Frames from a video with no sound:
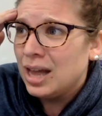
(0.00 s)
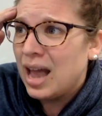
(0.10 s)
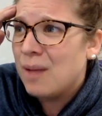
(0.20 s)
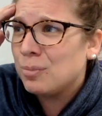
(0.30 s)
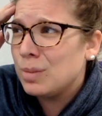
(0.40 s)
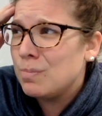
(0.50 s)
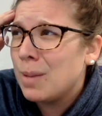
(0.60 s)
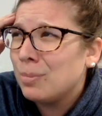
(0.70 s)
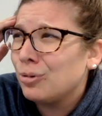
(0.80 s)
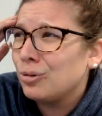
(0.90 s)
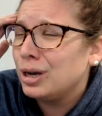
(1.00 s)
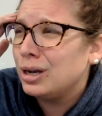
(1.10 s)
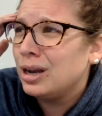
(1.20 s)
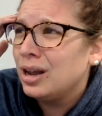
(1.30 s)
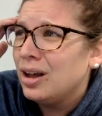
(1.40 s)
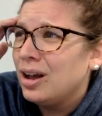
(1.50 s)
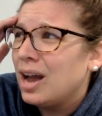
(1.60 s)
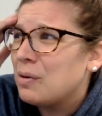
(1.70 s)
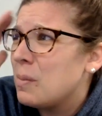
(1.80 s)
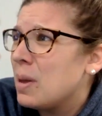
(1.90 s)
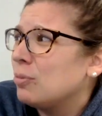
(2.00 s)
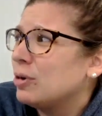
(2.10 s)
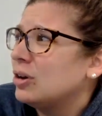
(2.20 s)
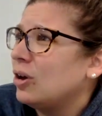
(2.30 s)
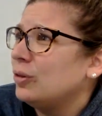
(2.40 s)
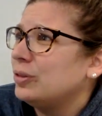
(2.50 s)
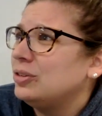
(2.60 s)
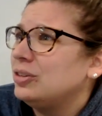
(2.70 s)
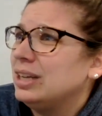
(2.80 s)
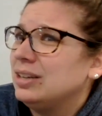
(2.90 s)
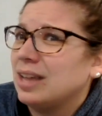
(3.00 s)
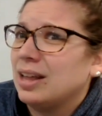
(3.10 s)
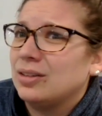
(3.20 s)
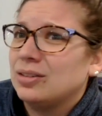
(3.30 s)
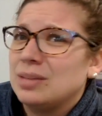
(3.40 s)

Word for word: I'm remembering, I'm remembering all the details.